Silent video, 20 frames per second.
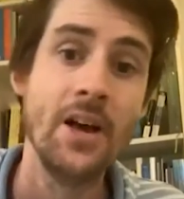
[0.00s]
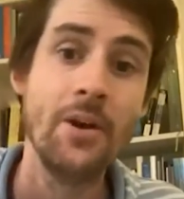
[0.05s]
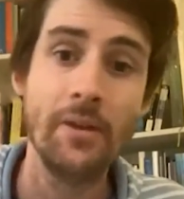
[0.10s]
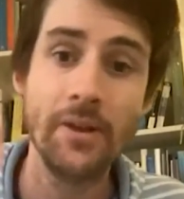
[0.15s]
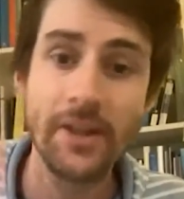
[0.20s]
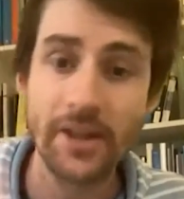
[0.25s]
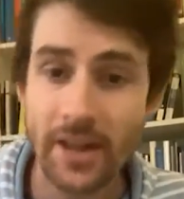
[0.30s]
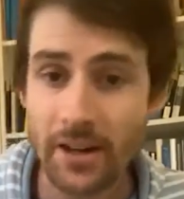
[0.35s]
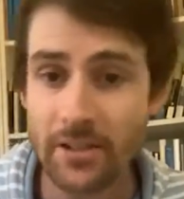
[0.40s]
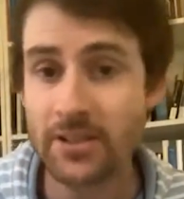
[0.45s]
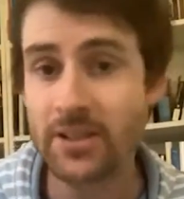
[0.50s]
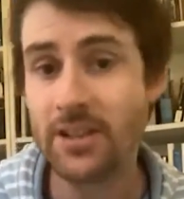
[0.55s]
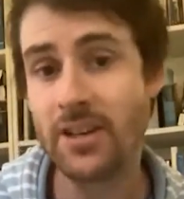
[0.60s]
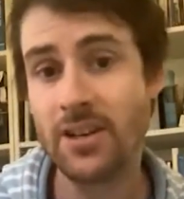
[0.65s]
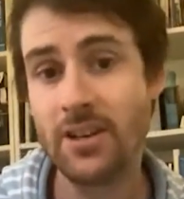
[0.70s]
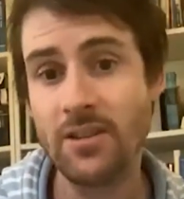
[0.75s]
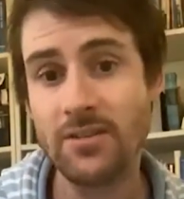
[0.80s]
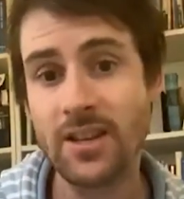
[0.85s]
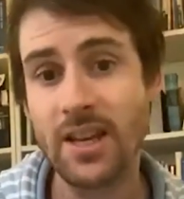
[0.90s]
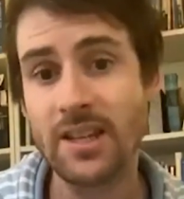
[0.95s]
when you go to the
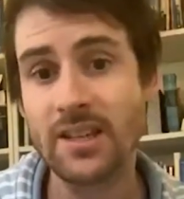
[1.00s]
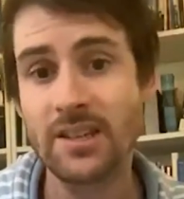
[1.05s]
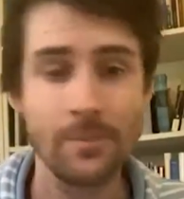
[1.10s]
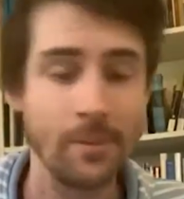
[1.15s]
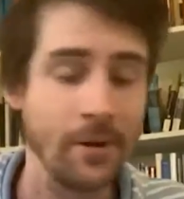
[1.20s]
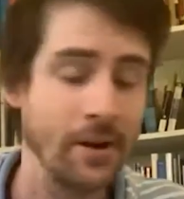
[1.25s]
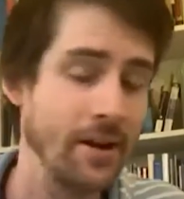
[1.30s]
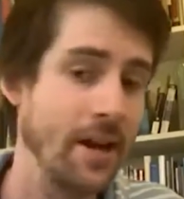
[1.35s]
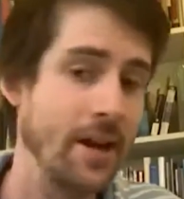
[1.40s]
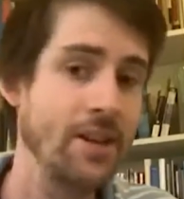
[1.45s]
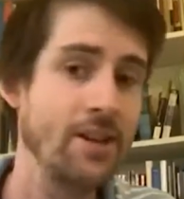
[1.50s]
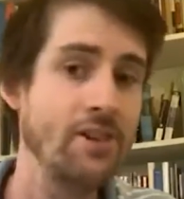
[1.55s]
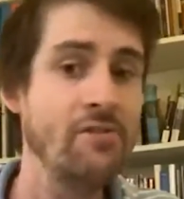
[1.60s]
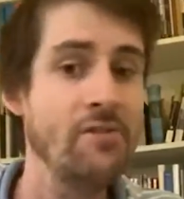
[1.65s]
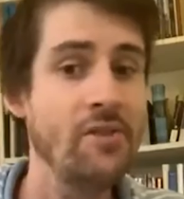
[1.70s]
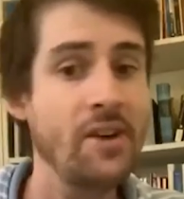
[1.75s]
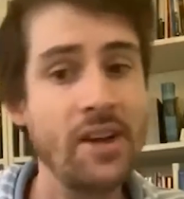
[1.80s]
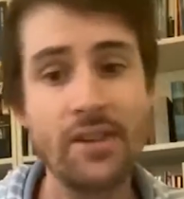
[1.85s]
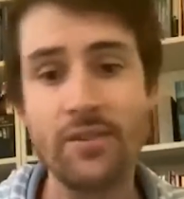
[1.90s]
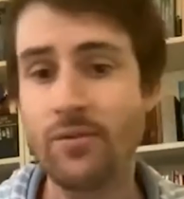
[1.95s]
new testament and
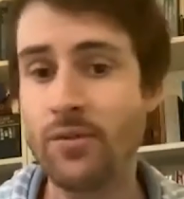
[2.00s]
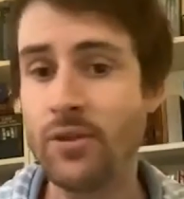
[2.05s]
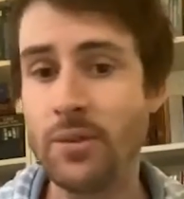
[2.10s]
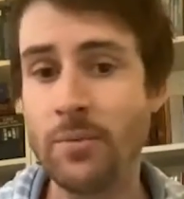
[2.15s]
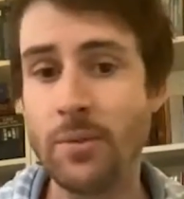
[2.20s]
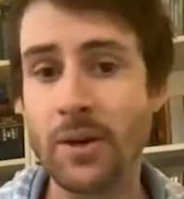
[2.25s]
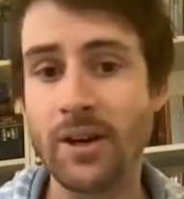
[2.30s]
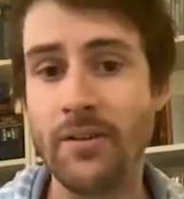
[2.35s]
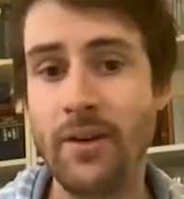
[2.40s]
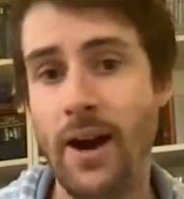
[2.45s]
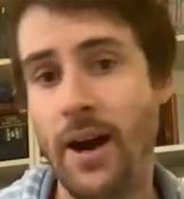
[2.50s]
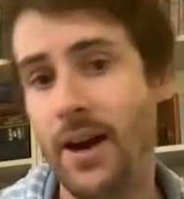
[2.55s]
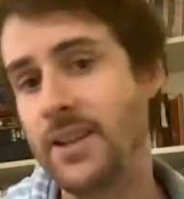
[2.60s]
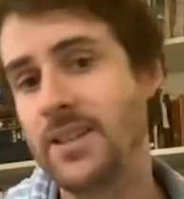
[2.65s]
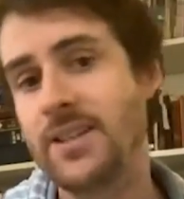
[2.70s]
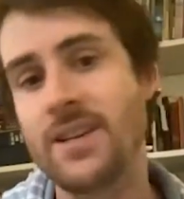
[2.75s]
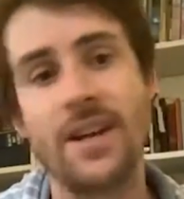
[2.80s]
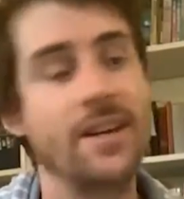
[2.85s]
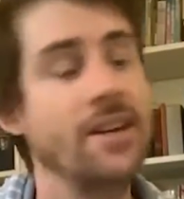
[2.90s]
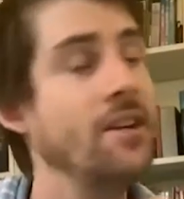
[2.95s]
you read through the book of
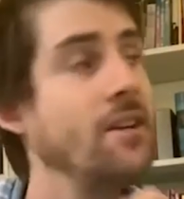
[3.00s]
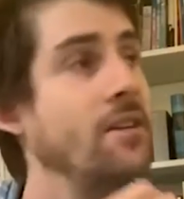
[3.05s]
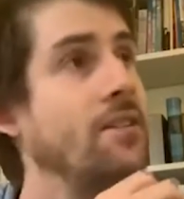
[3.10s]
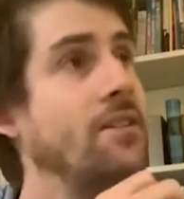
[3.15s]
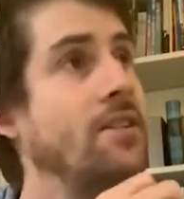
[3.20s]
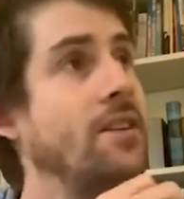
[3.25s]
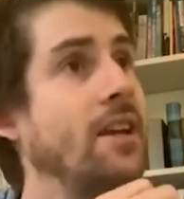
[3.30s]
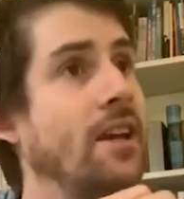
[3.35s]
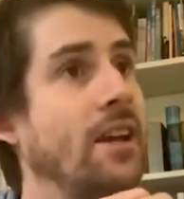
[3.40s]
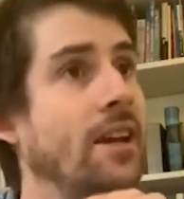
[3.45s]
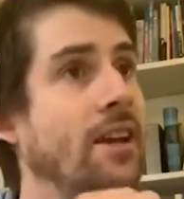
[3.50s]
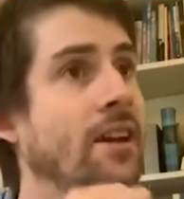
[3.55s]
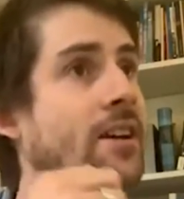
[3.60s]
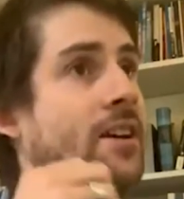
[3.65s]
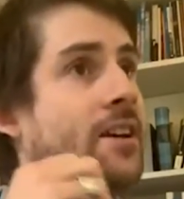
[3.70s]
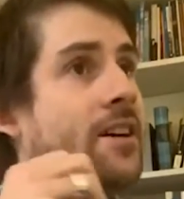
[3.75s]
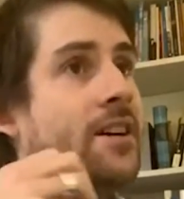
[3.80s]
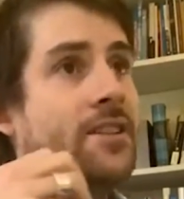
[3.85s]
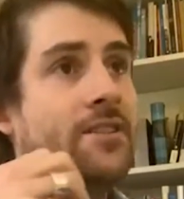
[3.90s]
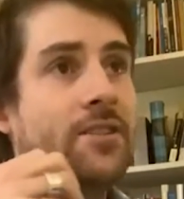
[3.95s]
acts and you see
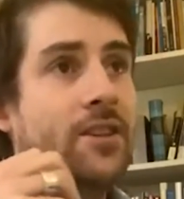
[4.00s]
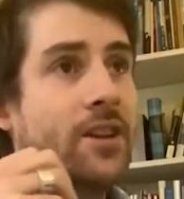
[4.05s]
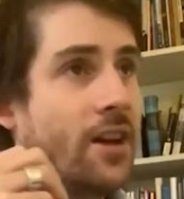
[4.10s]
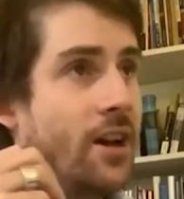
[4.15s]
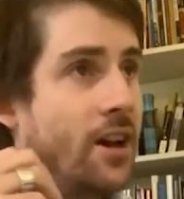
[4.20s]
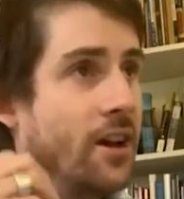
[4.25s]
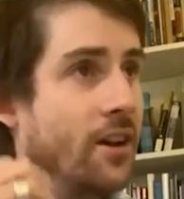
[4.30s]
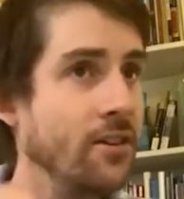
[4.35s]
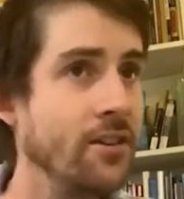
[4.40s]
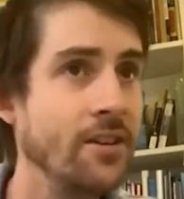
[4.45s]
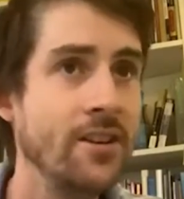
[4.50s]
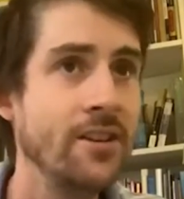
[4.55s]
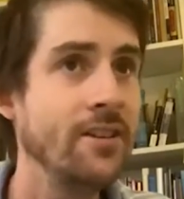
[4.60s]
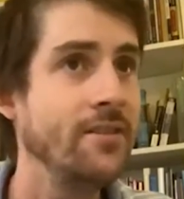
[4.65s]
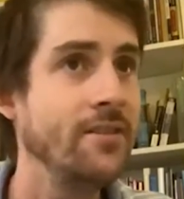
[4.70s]
you know